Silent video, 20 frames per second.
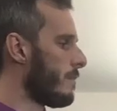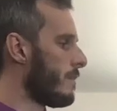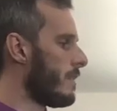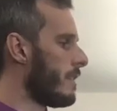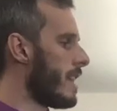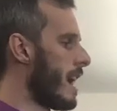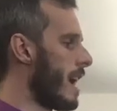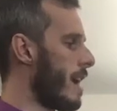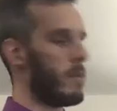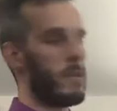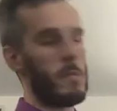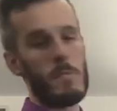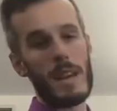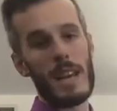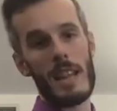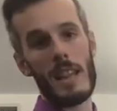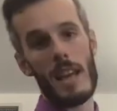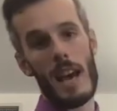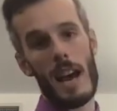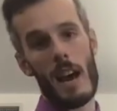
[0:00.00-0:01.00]
that would
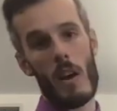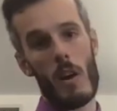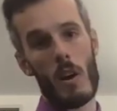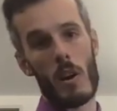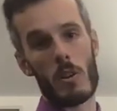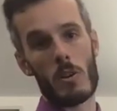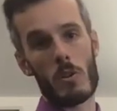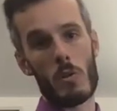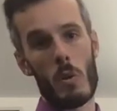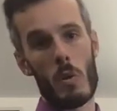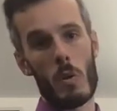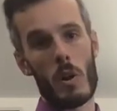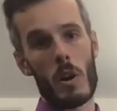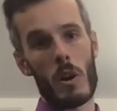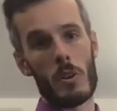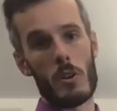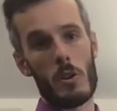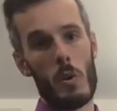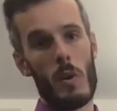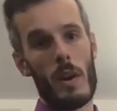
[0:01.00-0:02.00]
mean that our
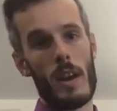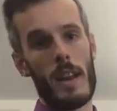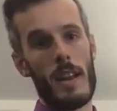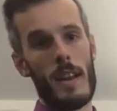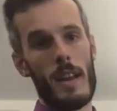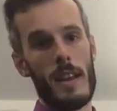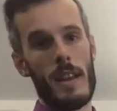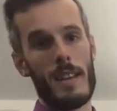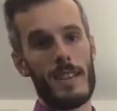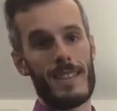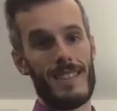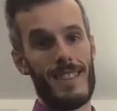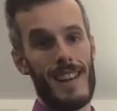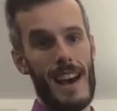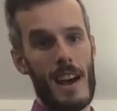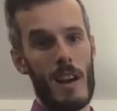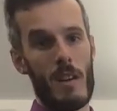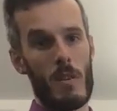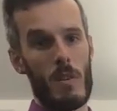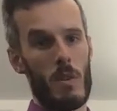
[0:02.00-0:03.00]
shoulder joint is
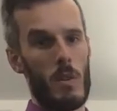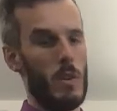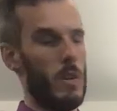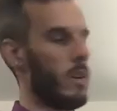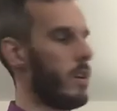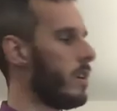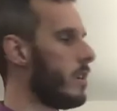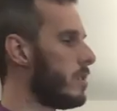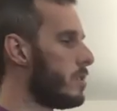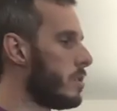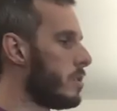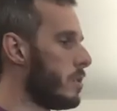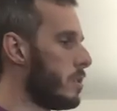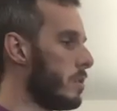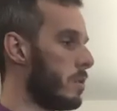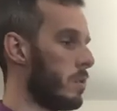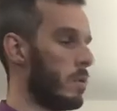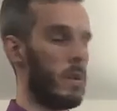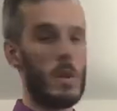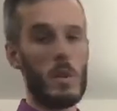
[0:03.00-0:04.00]
lateral
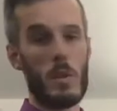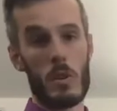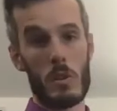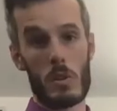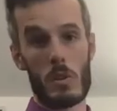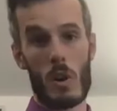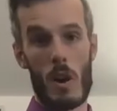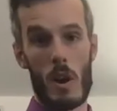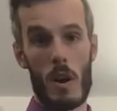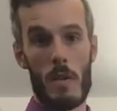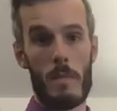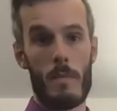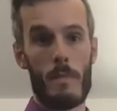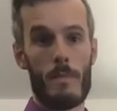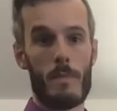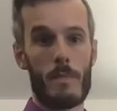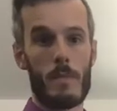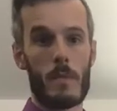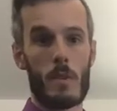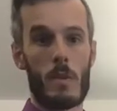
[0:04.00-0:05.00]
to the sternum,
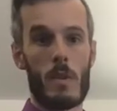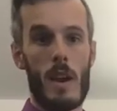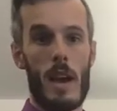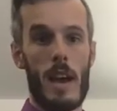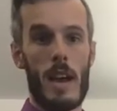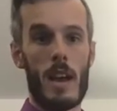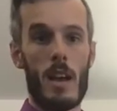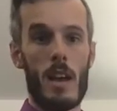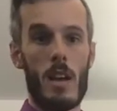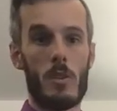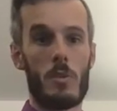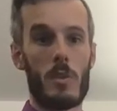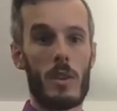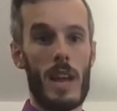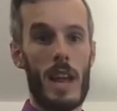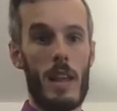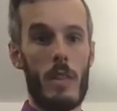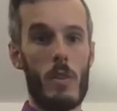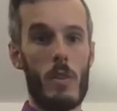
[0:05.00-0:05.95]
okay? So again,